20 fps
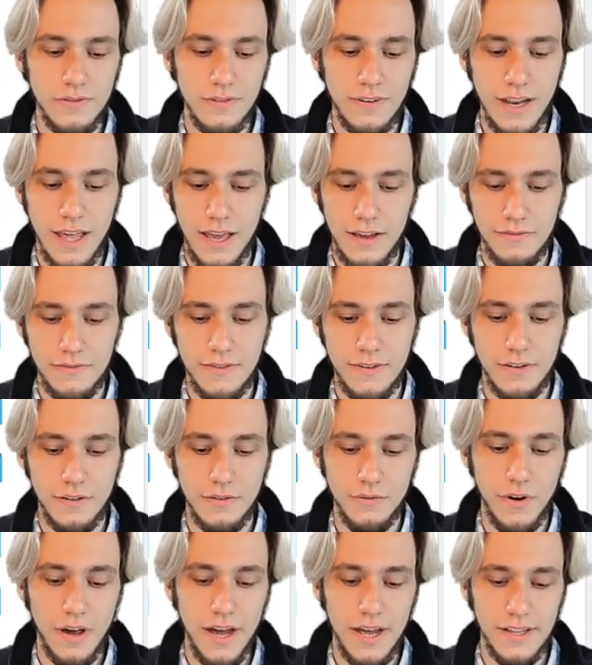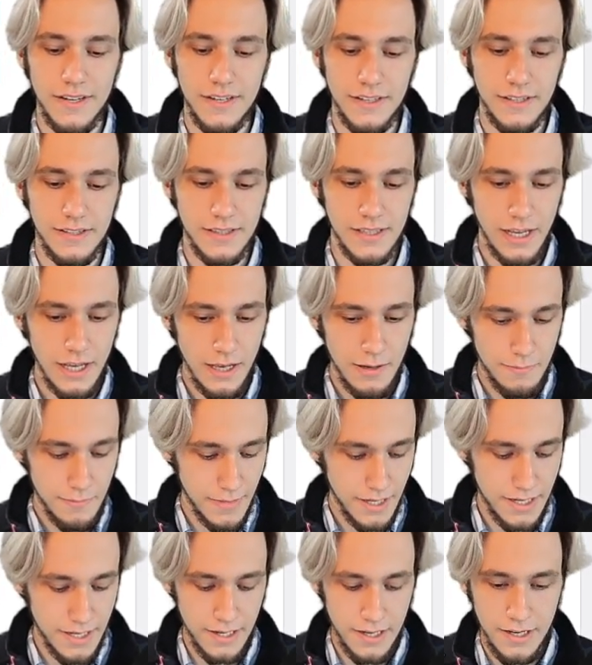left and right. It's
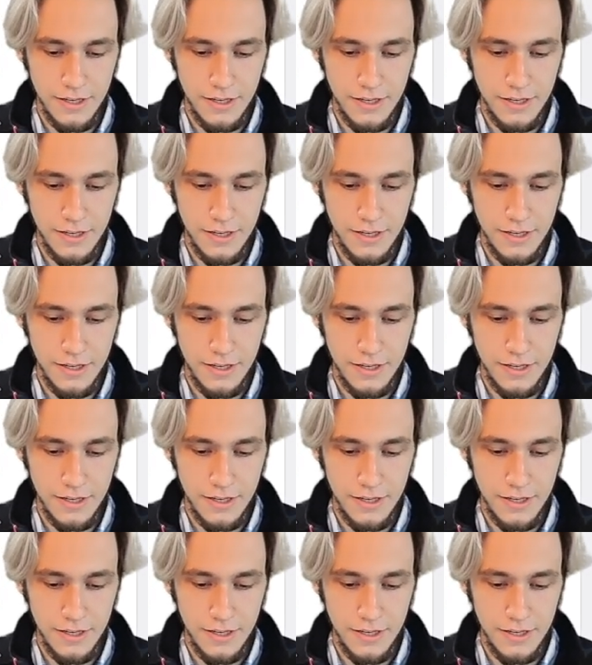meta